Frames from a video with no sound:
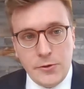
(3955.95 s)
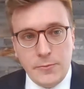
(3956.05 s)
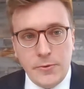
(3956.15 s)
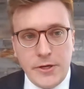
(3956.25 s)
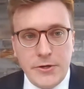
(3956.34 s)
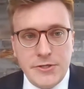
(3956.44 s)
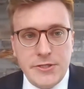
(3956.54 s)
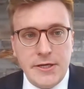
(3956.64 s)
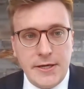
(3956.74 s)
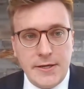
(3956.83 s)
renewable
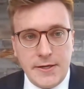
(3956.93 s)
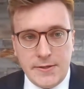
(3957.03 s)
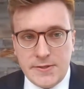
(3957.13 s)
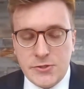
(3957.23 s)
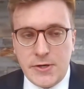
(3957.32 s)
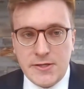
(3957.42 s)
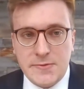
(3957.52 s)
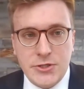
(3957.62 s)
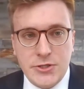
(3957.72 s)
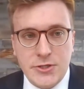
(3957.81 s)
energy and
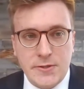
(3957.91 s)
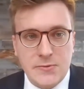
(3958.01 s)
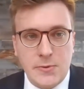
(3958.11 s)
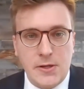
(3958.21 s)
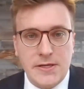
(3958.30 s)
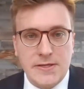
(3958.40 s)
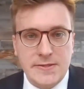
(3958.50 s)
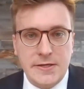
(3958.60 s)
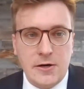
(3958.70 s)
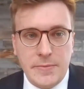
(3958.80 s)
transmission, as well
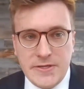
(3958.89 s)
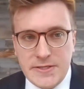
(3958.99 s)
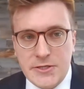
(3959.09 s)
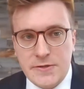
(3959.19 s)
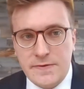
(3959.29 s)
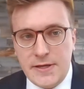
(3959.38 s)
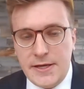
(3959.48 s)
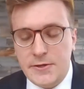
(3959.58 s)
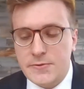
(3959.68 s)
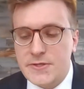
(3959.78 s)
as decarbonization of
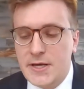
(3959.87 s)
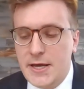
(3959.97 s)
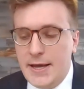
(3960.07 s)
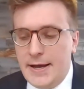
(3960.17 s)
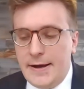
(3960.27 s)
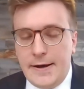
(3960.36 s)
land use